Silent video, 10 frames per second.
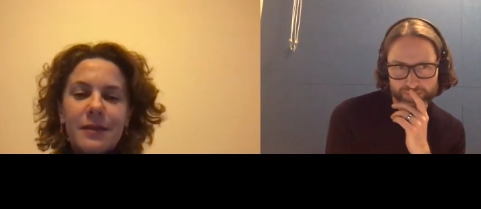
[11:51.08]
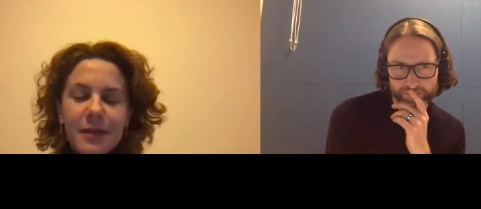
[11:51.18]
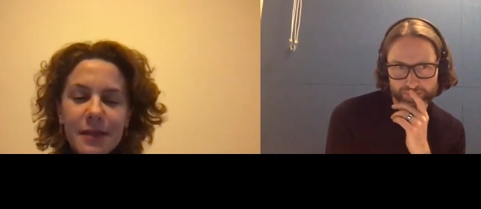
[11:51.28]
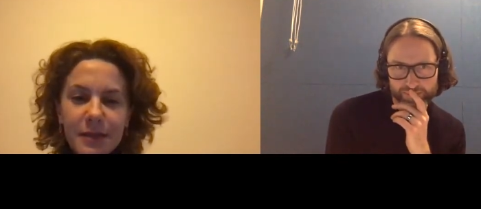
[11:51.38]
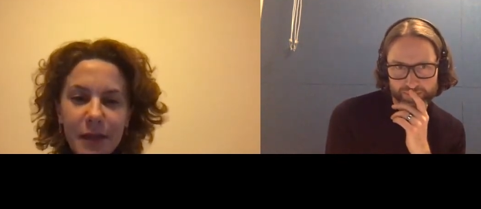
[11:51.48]

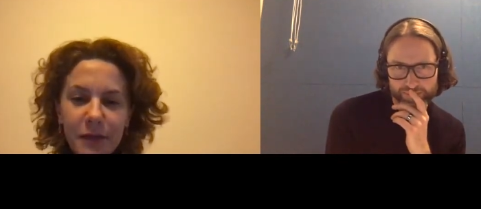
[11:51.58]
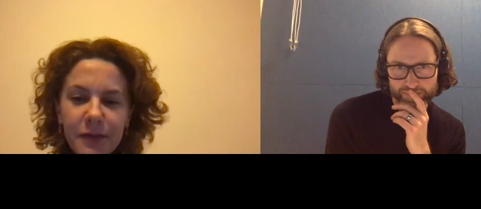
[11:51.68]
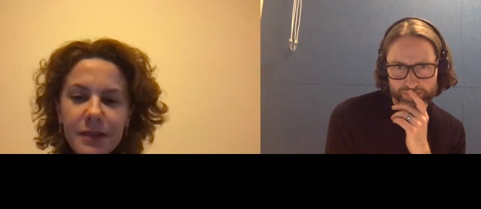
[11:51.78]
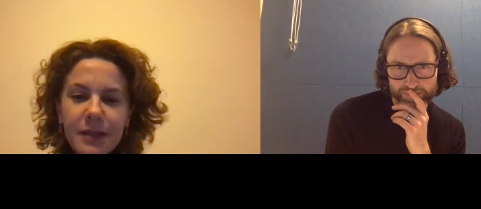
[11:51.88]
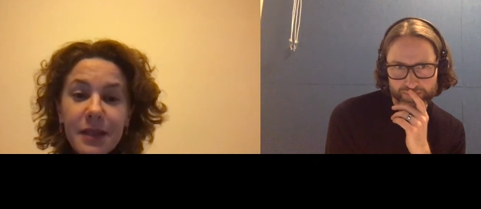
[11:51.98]
Speaker 1: is
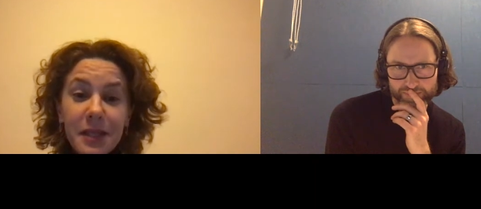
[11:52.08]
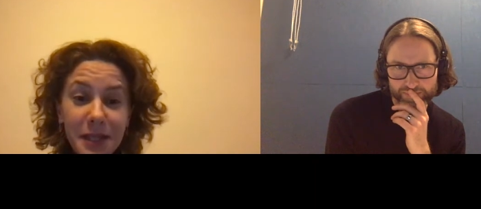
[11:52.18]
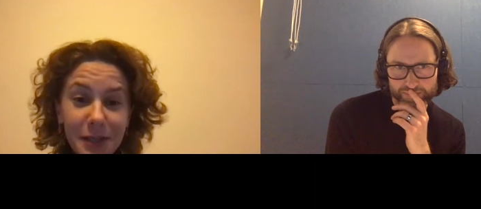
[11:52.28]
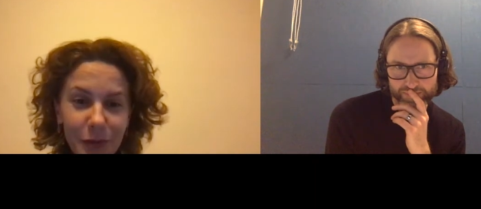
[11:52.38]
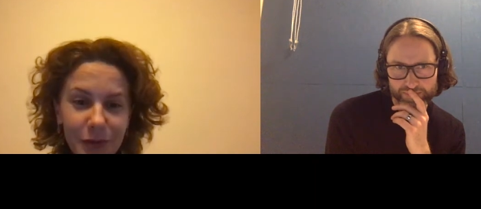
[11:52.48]
definitely
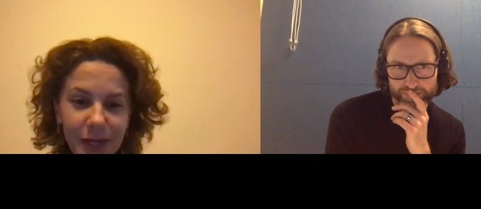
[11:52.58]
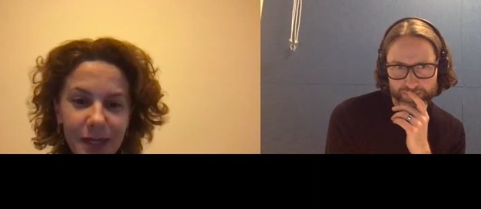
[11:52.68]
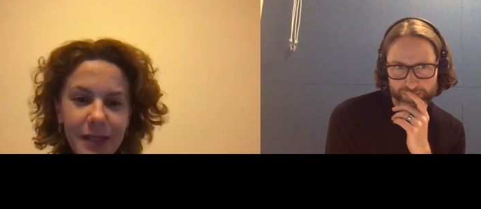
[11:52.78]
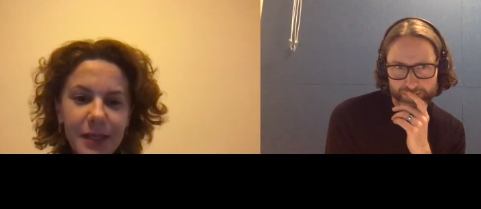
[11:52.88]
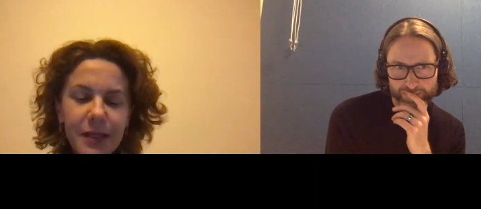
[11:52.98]
here
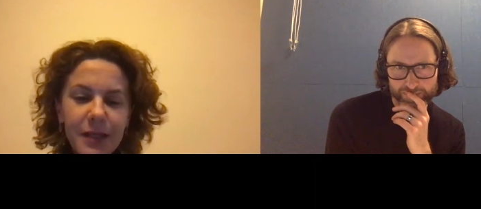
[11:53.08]
already.